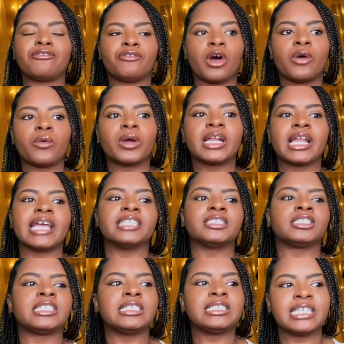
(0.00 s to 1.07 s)
forward and
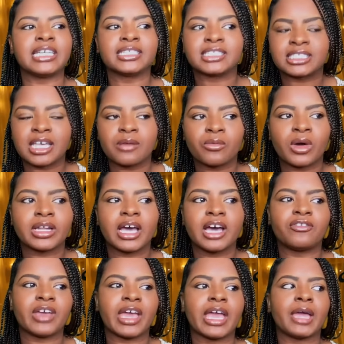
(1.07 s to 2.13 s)
she did somewhat of
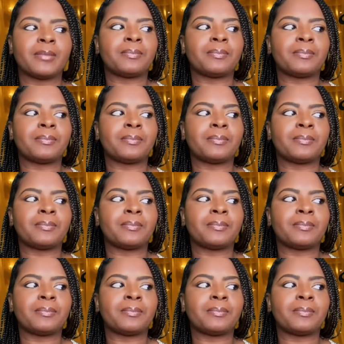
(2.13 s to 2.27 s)
a